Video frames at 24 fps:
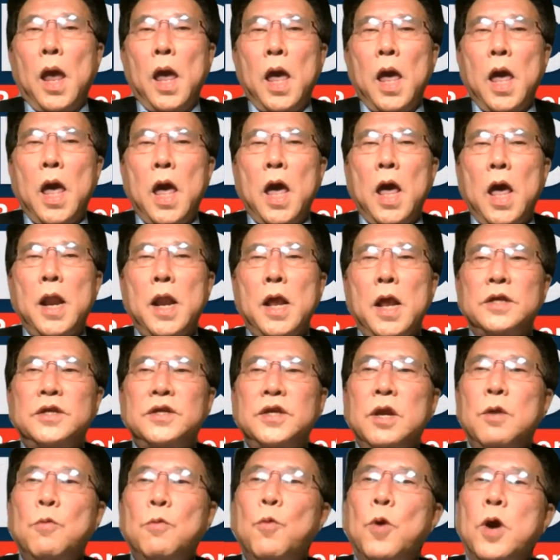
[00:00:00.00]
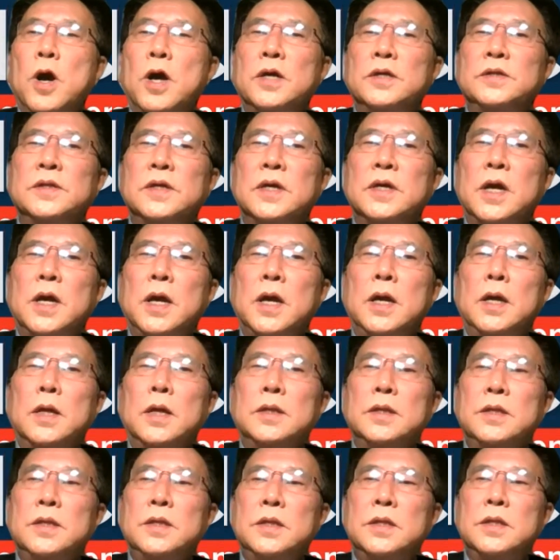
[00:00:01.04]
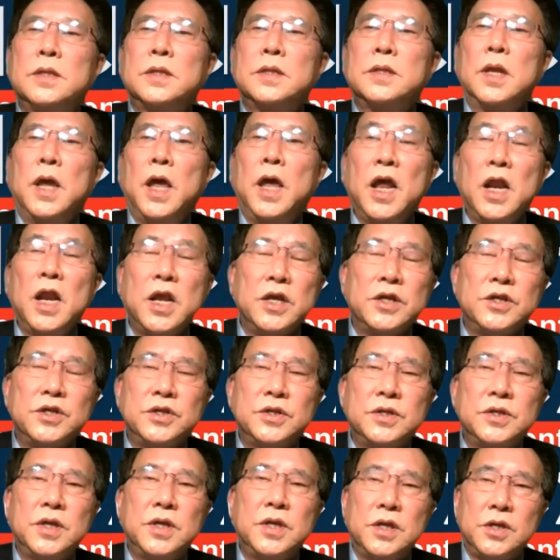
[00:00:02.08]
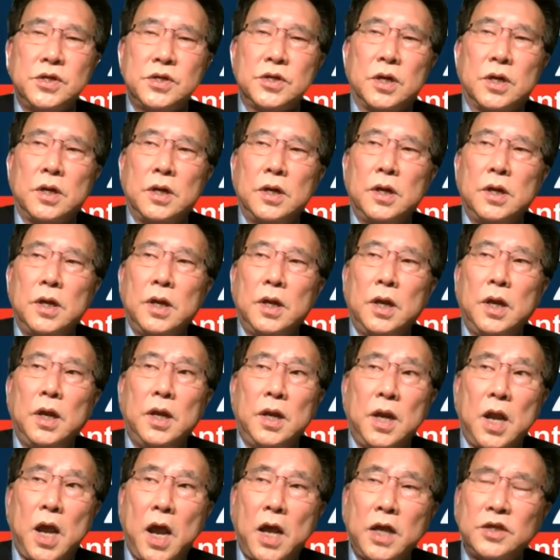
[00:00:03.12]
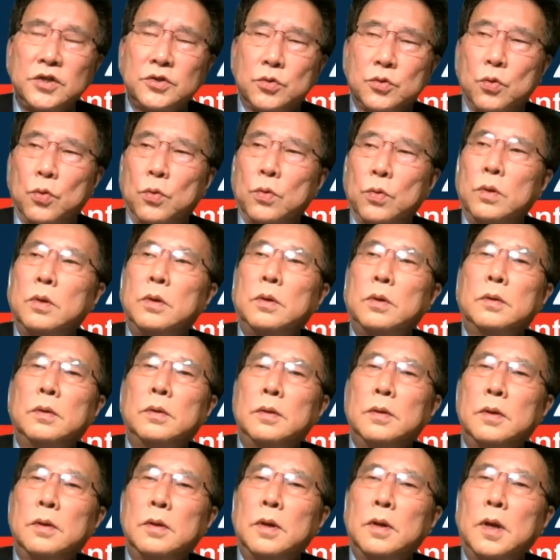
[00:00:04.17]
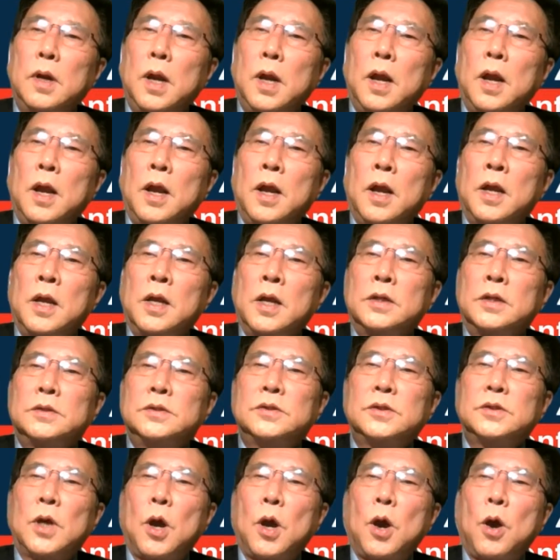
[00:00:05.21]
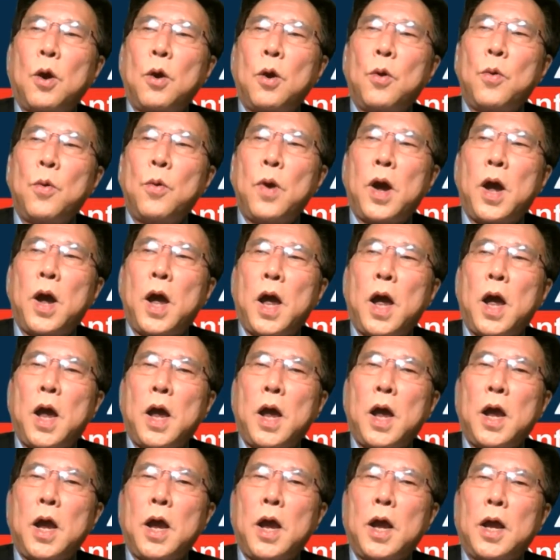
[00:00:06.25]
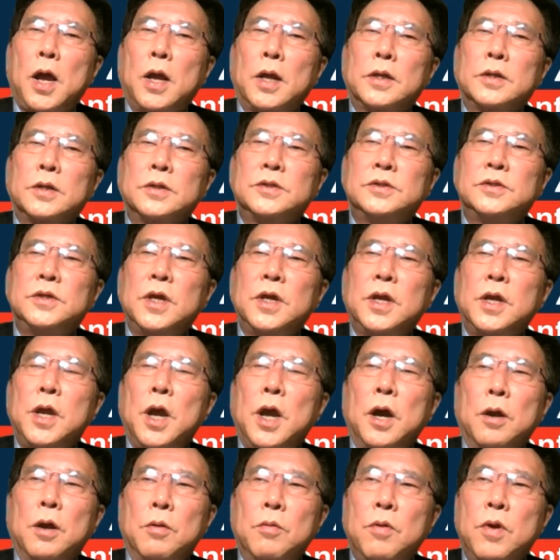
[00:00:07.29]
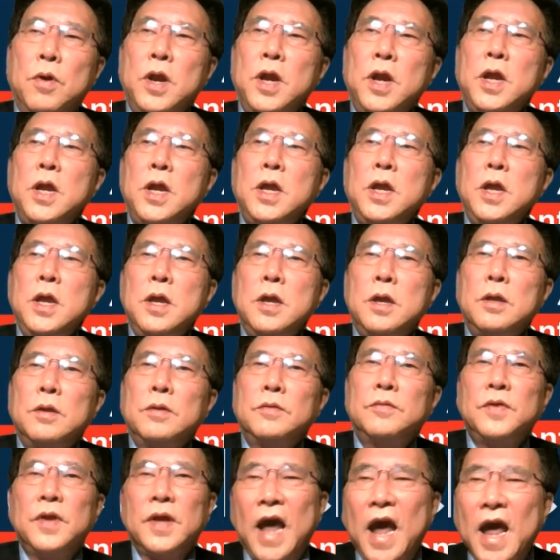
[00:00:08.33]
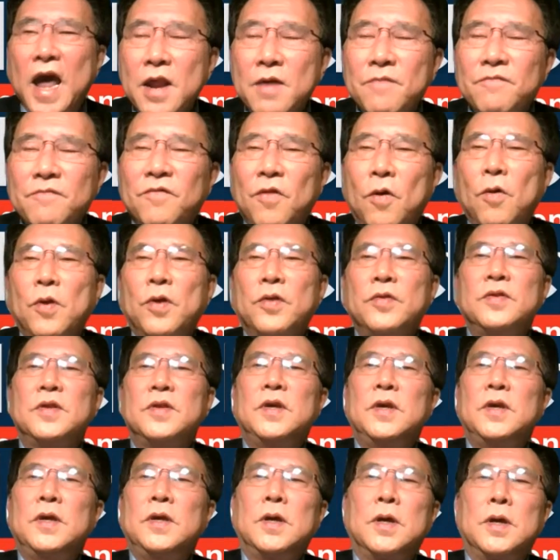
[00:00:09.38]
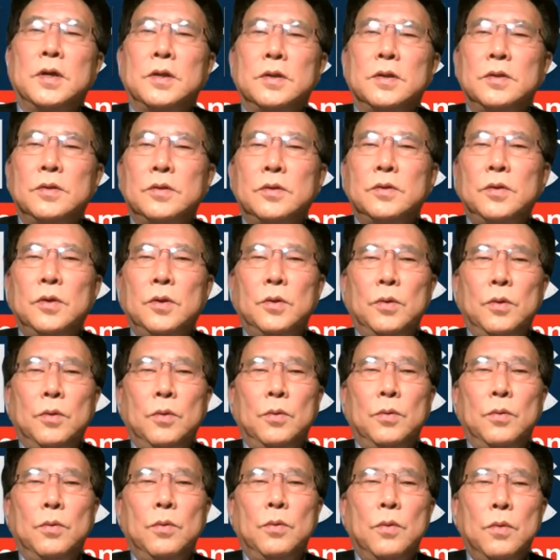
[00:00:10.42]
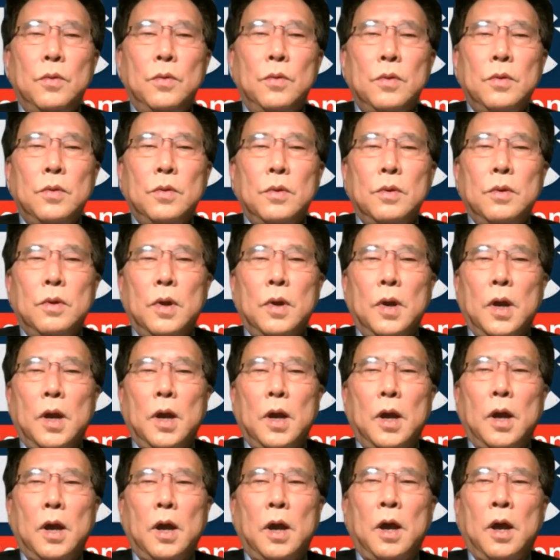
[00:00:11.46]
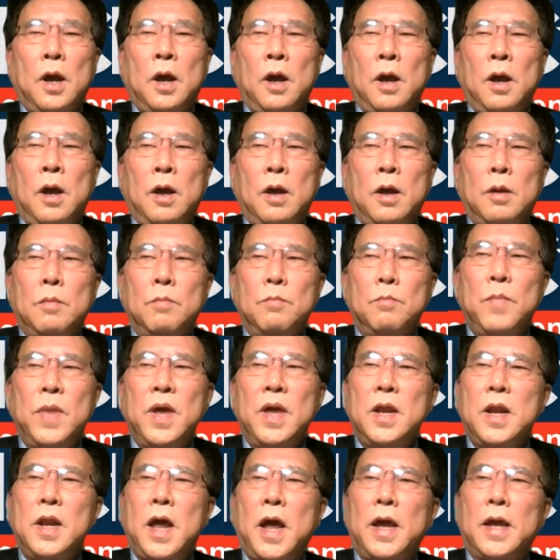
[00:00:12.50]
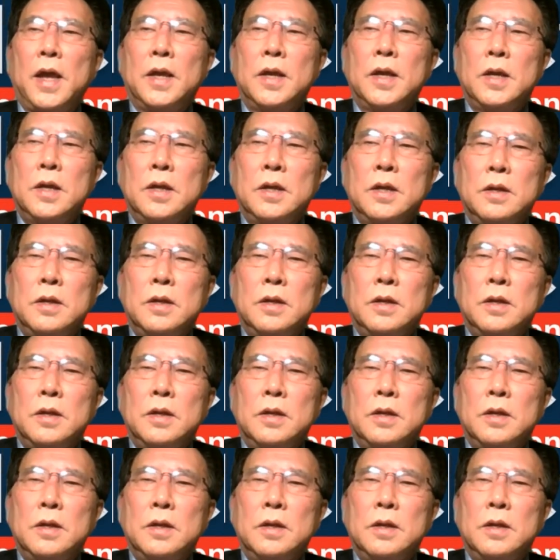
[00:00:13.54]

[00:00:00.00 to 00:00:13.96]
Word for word: and uh, she was an English teacher in high school. So uh, she agreed, she kind of volunteered to uh, be like